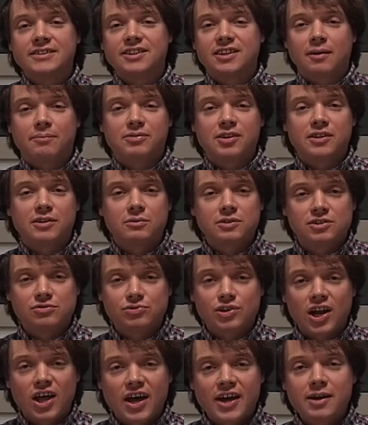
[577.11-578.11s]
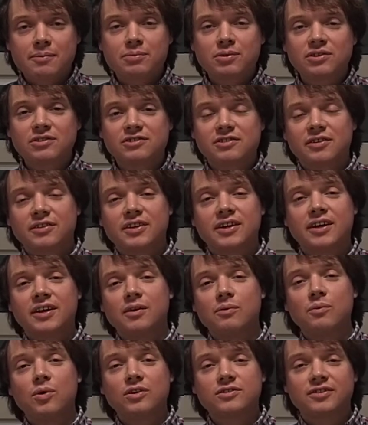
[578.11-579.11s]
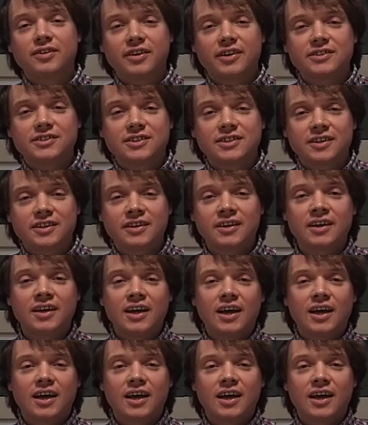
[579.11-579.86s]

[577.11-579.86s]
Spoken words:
something that was reliable so that it wasn't going to